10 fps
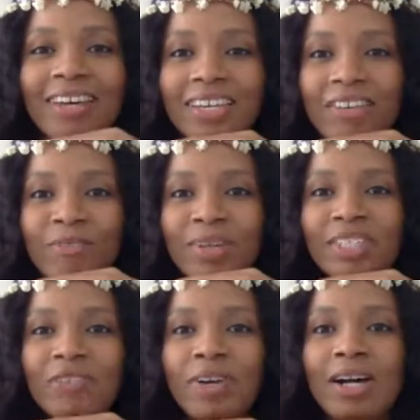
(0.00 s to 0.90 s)
Giving
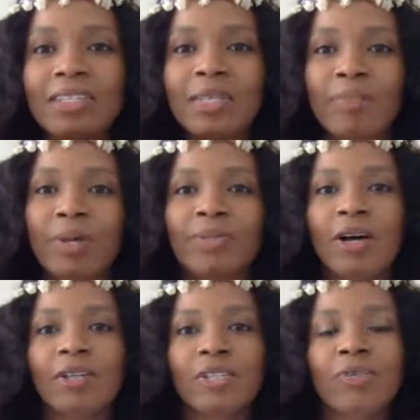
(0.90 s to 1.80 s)
myself constant pep
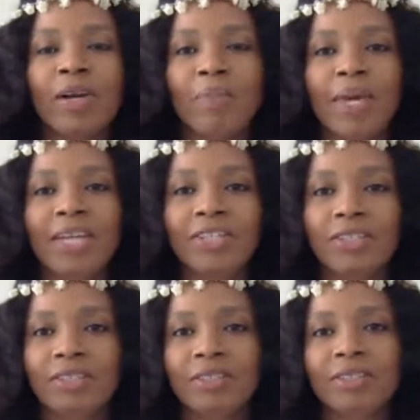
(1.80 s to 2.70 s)
talks around
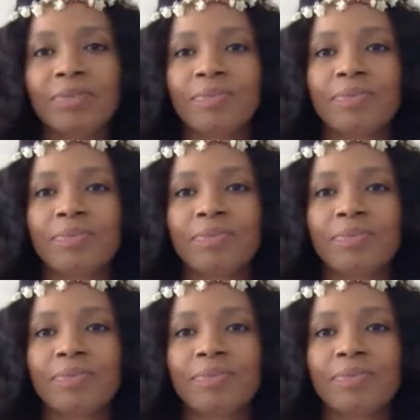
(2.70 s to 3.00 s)
patience.